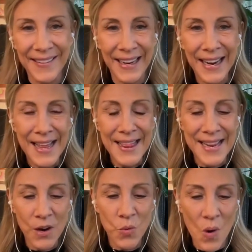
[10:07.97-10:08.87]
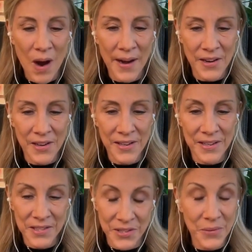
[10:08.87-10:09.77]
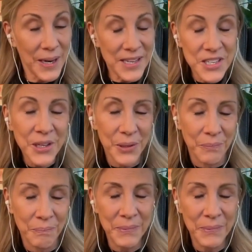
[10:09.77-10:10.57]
Like they're wired a certain way too,